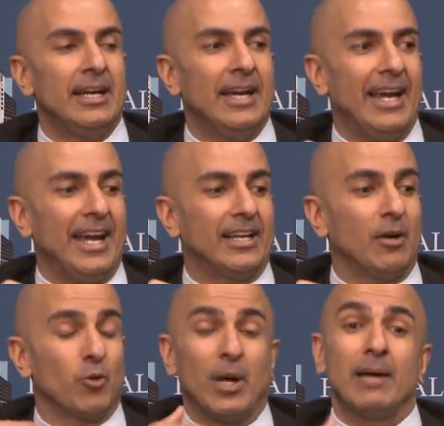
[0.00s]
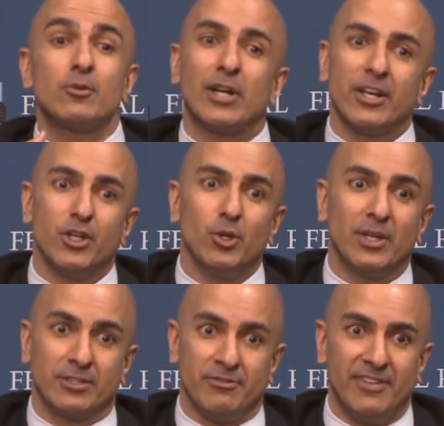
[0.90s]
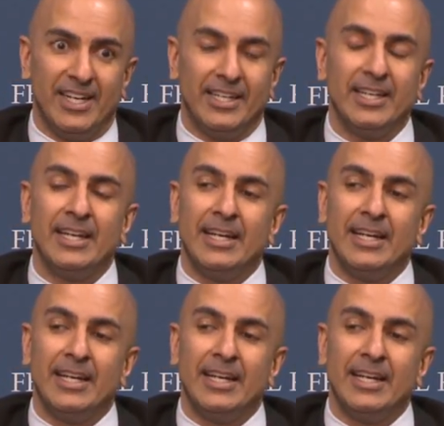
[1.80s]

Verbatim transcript: And what I'm trying to do at the Fed